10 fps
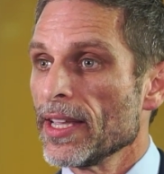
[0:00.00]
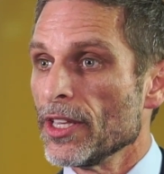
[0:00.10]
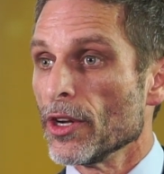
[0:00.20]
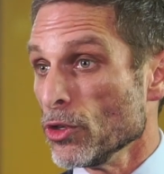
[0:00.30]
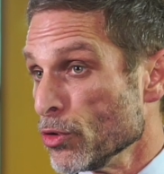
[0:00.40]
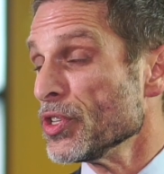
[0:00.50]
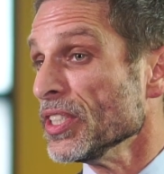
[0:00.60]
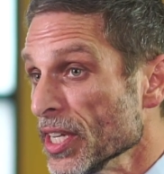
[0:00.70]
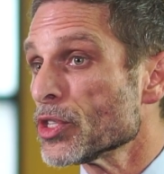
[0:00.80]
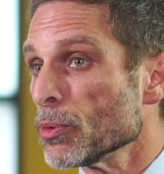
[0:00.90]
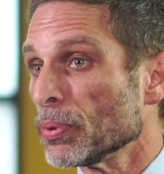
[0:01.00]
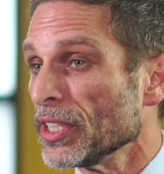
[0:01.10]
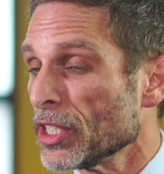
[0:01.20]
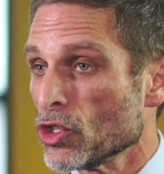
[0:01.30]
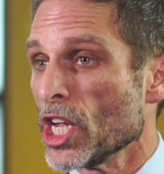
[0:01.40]
you know, using
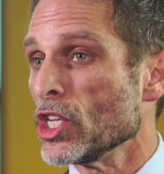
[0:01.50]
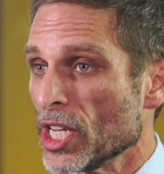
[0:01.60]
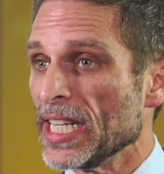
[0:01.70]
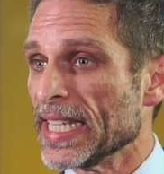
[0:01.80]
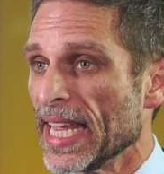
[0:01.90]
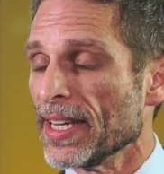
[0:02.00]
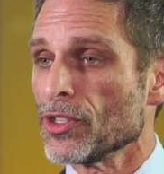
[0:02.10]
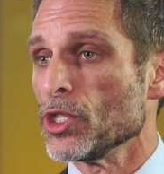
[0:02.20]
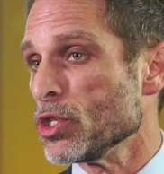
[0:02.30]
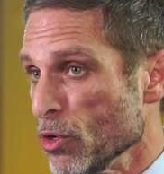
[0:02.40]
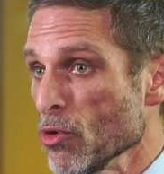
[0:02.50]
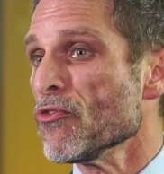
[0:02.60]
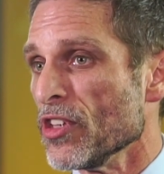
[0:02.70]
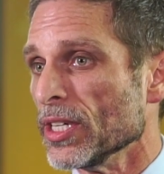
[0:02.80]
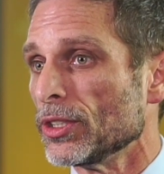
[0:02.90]
discipline to change any tendencies you
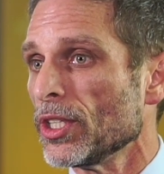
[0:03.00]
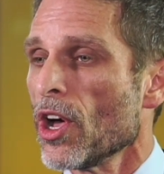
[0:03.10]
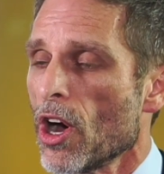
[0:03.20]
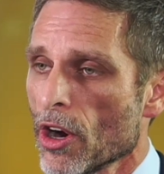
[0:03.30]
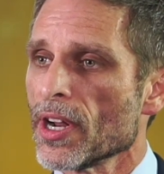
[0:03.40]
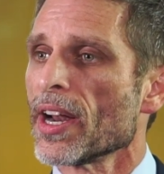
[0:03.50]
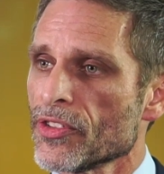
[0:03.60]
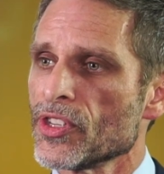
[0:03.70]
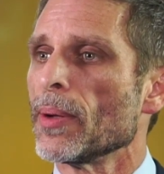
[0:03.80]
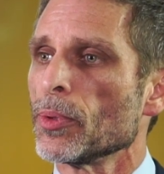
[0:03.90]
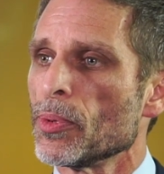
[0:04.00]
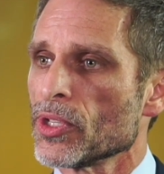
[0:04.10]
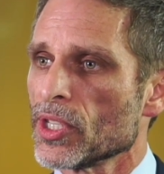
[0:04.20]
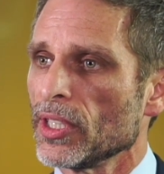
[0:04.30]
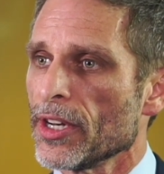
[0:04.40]
feel are not
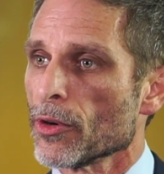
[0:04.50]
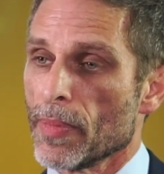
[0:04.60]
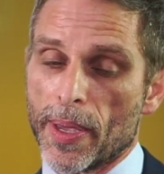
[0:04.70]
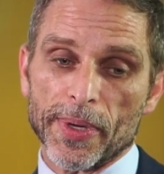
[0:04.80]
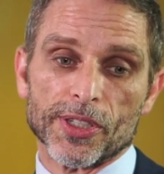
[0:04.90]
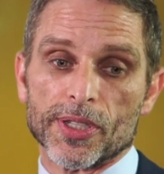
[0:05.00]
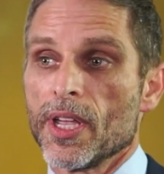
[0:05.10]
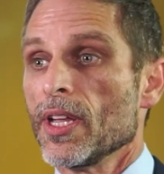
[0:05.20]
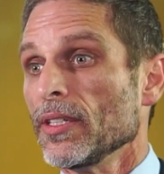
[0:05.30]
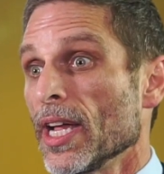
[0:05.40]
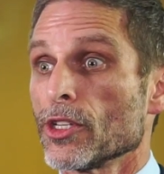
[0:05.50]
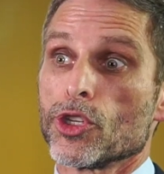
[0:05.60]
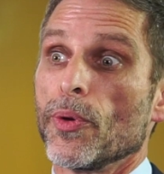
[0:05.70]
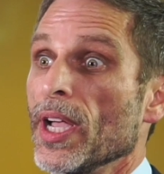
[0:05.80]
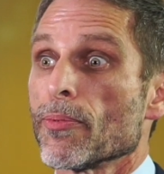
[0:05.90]
acceptable as a leader. Maybe it's not
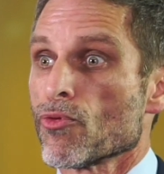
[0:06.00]
showing up